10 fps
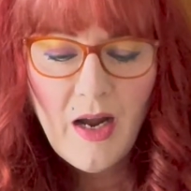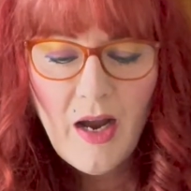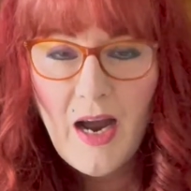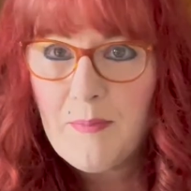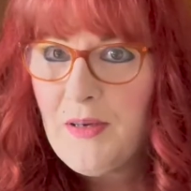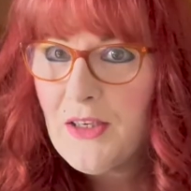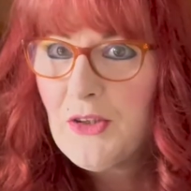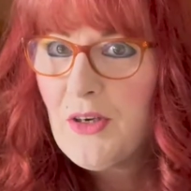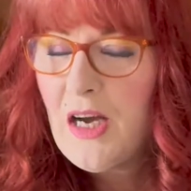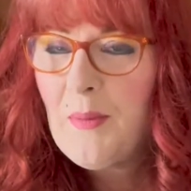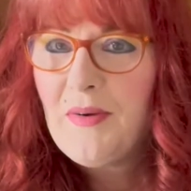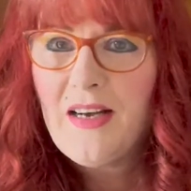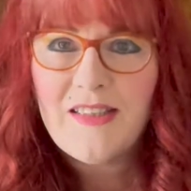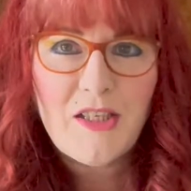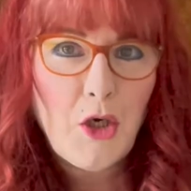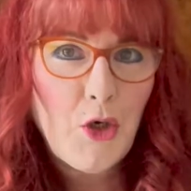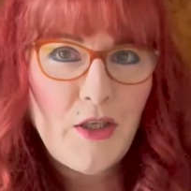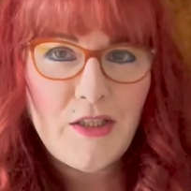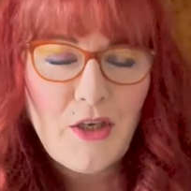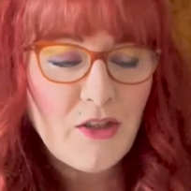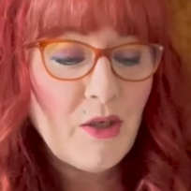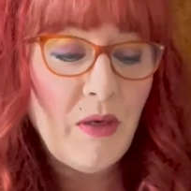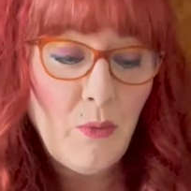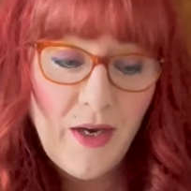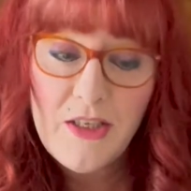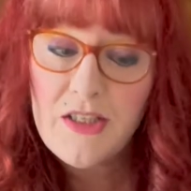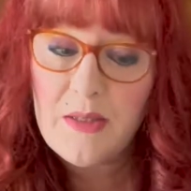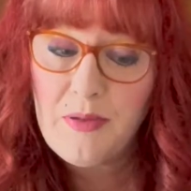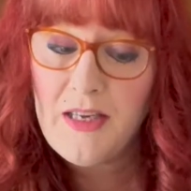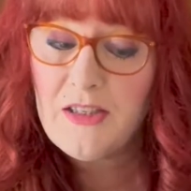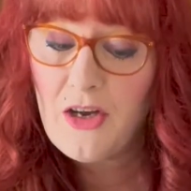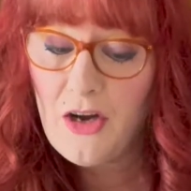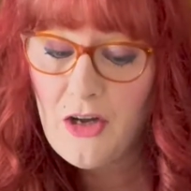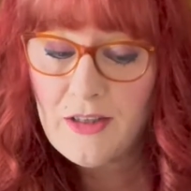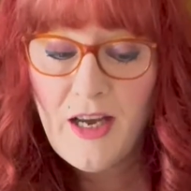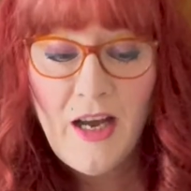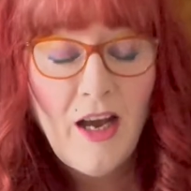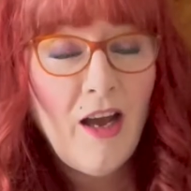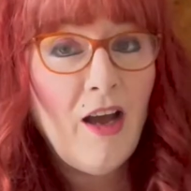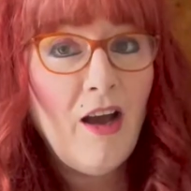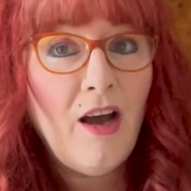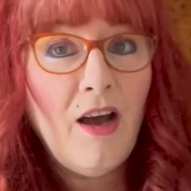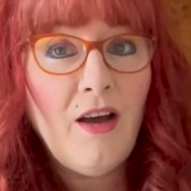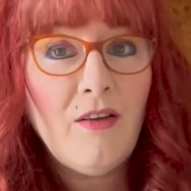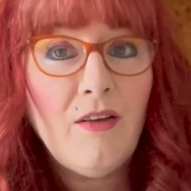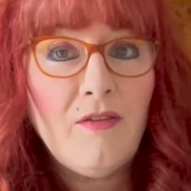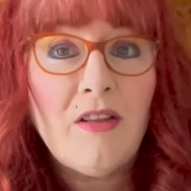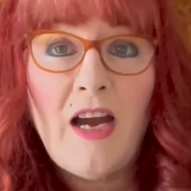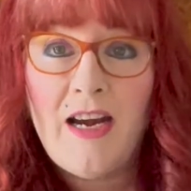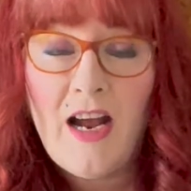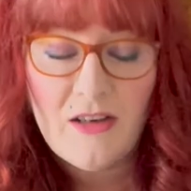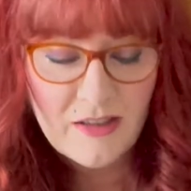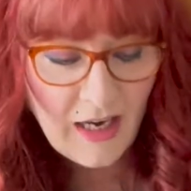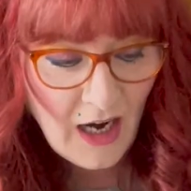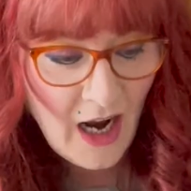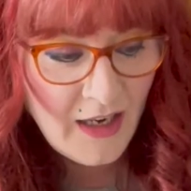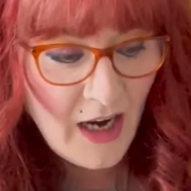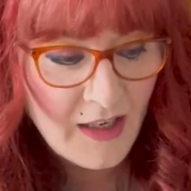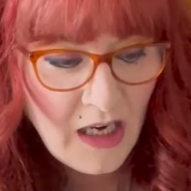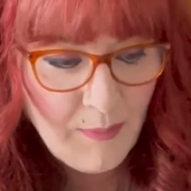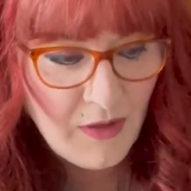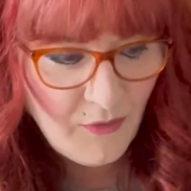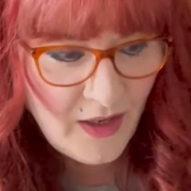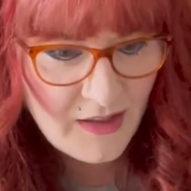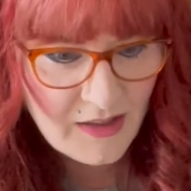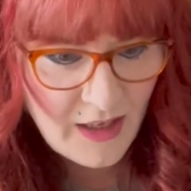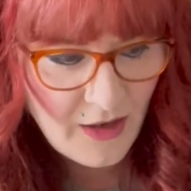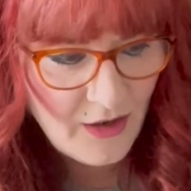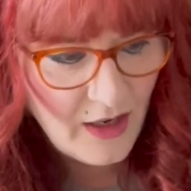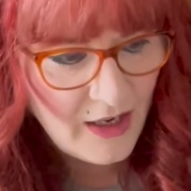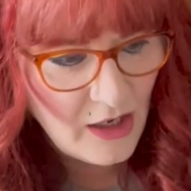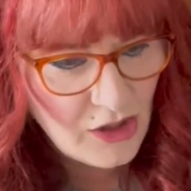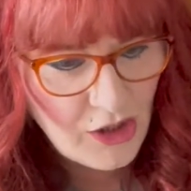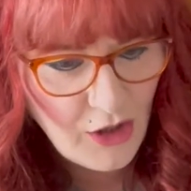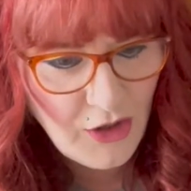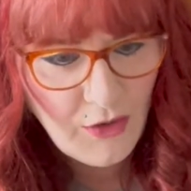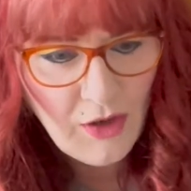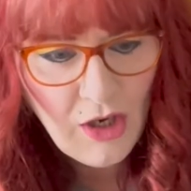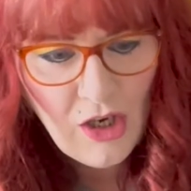I picked her up and I said, girl, let's go. So we went to this place called the Lighthouse, and I got a couple of things there, and I'll show you.